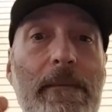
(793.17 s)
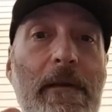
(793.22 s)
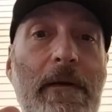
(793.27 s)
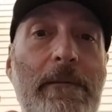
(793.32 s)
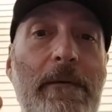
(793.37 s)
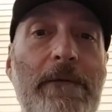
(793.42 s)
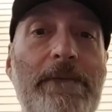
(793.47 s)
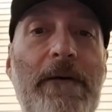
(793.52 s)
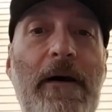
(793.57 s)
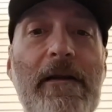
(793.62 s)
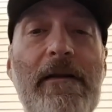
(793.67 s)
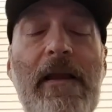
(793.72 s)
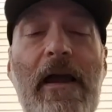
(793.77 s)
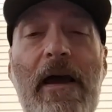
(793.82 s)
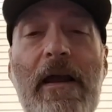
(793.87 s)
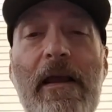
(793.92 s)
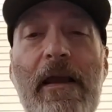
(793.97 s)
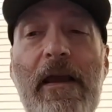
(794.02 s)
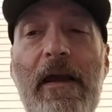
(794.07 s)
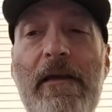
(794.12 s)
We'll find
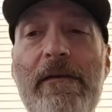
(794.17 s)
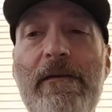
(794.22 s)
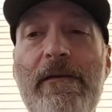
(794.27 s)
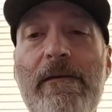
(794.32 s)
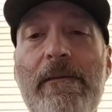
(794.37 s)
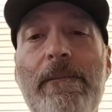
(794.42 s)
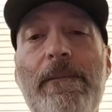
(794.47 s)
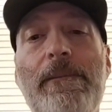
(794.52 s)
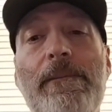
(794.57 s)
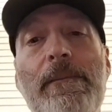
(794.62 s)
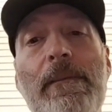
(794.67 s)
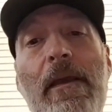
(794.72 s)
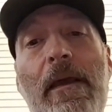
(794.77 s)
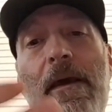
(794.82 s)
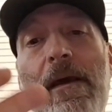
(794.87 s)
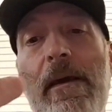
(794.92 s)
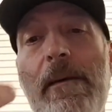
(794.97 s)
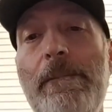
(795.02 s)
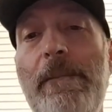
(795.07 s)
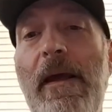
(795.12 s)
out, I guess.
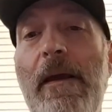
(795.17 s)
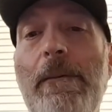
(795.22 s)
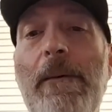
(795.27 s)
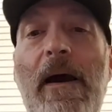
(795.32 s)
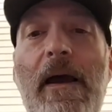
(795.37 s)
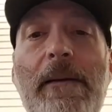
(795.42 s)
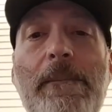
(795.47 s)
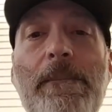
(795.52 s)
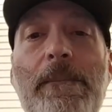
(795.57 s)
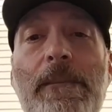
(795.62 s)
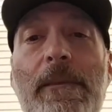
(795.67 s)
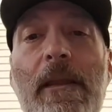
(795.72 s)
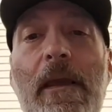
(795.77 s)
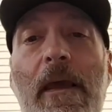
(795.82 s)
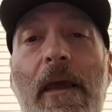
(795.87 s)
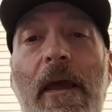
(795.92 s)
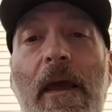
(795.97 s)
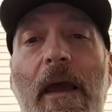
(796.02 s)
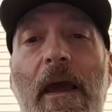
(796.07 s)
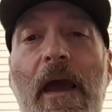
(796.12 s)
But anyway,
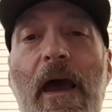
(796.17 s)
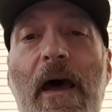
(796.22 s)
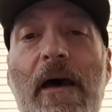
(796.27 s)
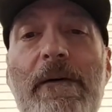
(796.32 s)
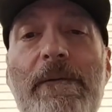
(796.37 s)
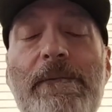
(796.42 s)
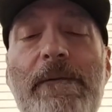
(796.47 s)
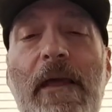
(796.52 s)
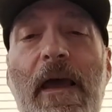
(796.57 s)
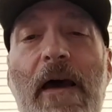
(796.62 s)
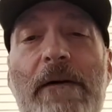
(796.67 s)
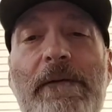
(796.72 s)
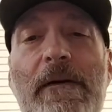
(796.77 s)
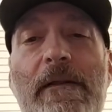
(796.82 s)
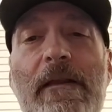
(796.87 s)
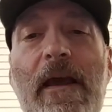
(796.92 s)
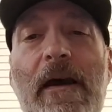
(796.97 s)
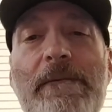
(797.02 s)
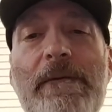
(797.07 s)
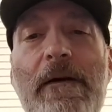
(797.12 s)
have
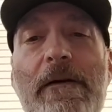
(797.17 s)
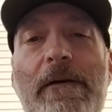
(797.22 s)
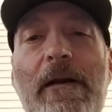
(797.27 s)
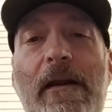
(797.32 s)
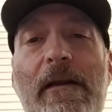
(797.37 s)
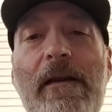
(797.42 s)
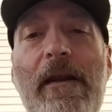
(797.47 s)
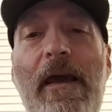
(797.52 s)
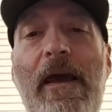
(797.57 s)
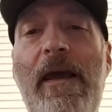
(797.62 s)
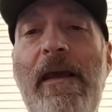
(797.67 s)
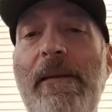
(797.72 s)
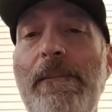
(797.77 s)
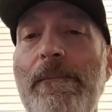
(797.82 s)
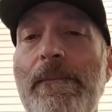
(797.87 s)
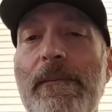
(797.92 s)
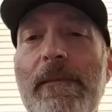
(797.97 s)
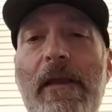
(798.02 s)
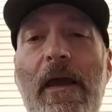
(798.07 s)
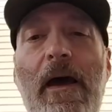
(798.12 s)
a great day.
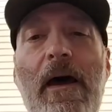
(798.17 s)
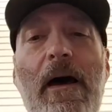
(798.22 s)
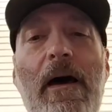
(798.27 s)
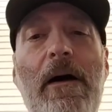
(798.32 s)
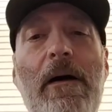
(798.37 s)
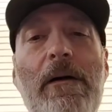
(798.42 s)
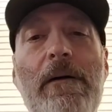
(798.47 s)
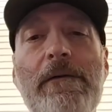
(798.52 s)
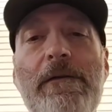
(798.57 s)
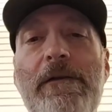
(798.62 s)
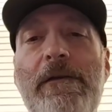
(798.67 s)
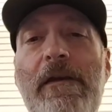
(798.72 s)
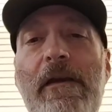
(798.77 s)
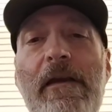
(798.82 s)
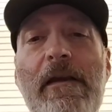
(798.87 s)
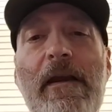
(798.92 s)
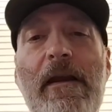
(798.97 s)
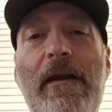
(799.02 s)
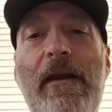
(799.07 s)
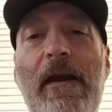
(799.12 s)
I'll see you
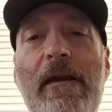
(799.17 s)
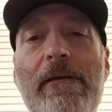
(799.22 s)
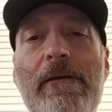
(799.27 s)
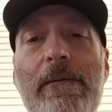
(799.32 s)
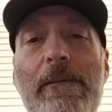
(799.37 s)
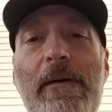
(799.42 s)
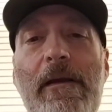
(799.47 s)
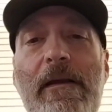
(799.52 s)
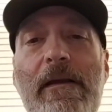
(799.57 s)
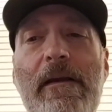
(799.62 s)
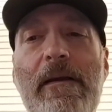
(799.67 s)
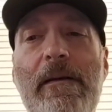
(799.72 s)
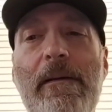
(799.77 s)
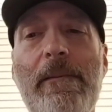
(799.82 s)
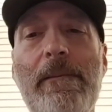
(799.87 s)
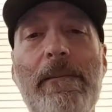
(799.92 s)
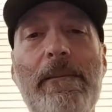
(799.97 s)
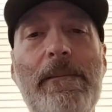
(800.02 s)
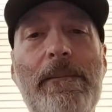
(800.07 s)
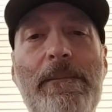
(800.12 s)
again next week.
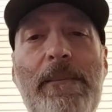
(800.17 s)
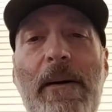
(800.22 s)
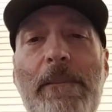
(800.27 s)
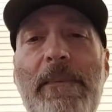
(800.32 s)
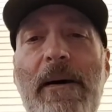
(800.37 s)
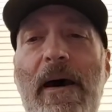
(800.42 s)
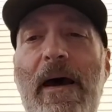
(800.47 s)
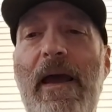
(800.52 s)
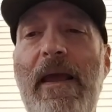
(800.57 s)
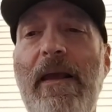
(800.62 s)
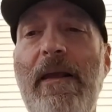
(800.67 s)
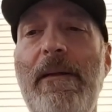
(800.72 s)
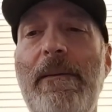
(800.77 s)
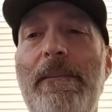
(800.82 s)
Bye bye.